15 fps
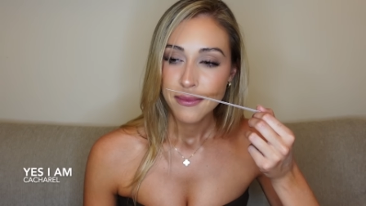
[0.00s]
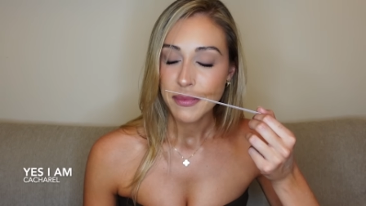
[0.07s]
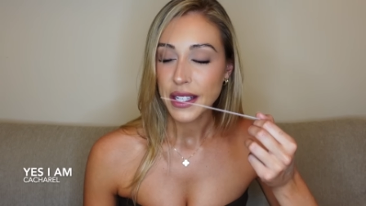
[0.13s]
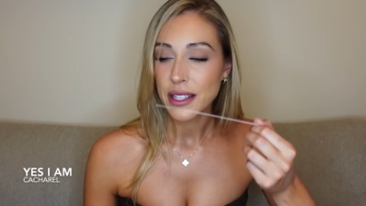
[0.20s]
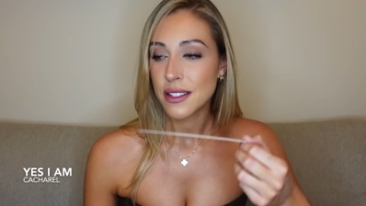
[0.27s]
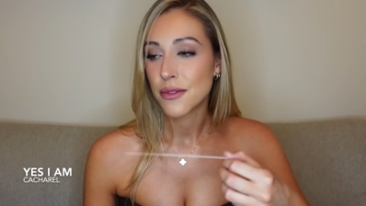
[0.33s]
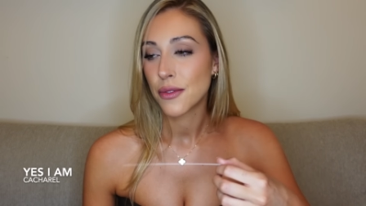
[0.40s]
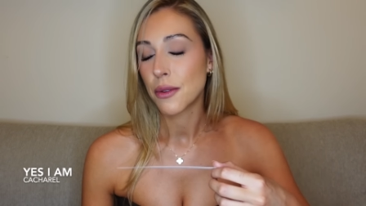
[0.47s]

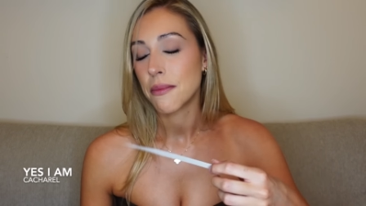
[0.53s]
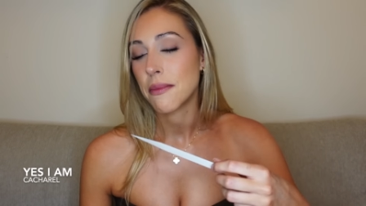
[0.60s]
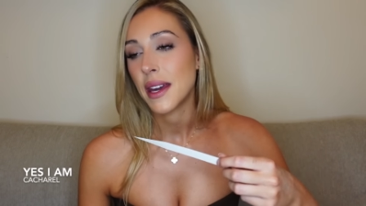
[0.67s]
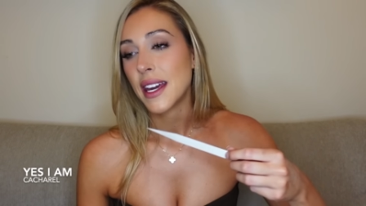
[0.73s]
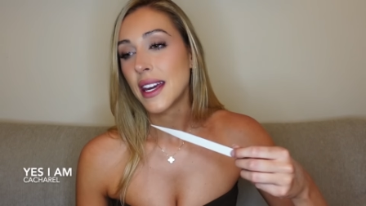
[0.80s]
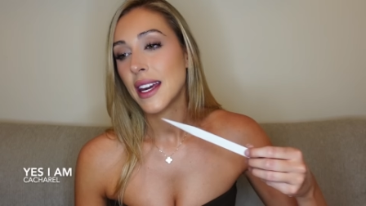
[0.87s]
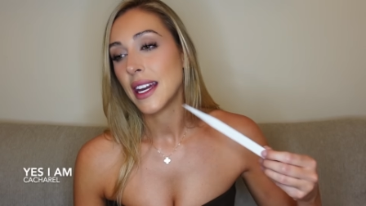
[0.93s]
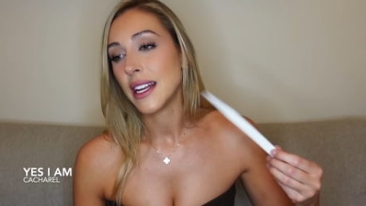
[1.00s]
Because for
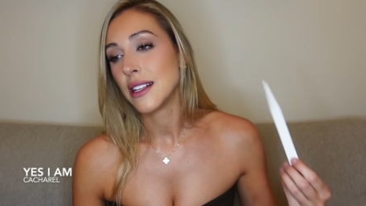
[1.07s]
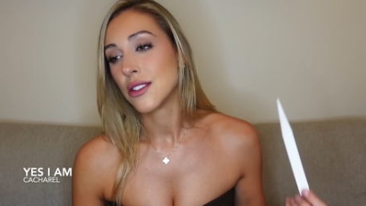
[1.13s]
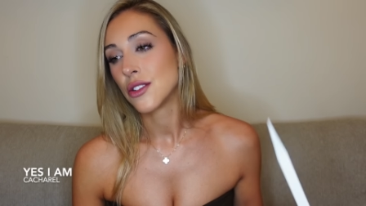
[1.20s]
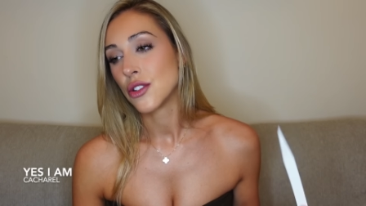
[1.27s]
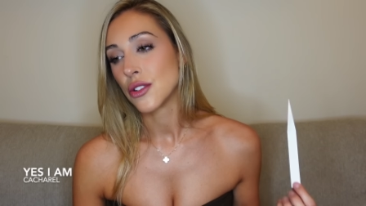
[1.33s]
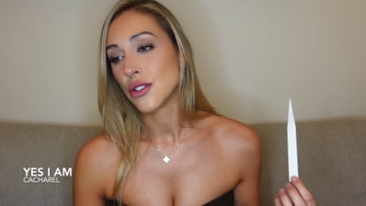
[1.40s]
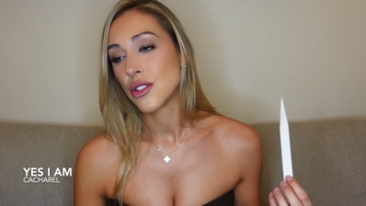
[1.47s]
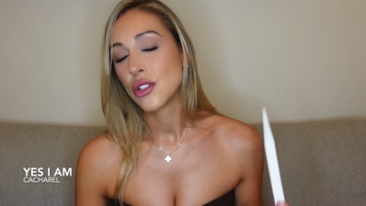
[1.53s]
me, it is
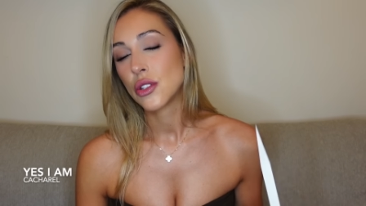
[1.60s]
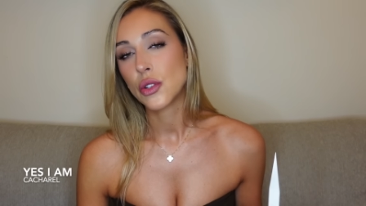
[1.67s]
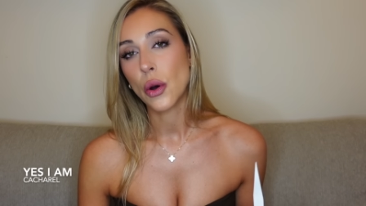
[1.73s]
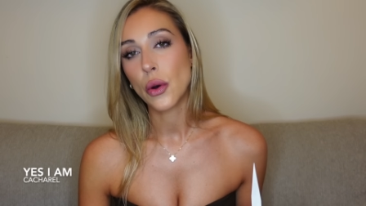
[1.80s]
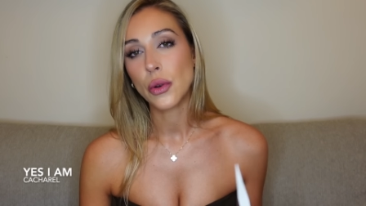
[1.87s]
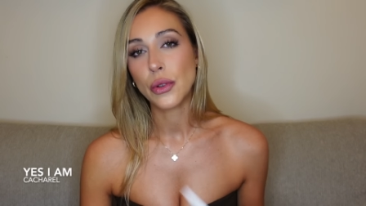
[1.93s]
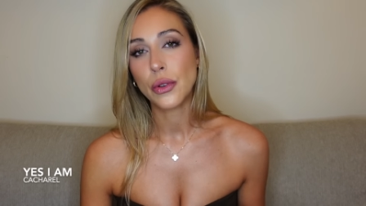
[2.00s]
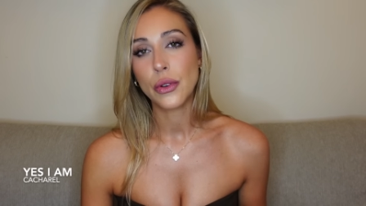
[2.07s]
just
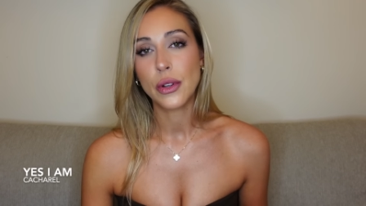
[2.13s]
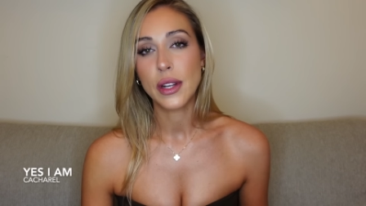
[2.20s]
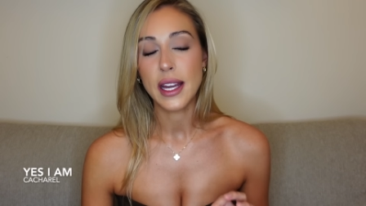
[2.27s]
so good.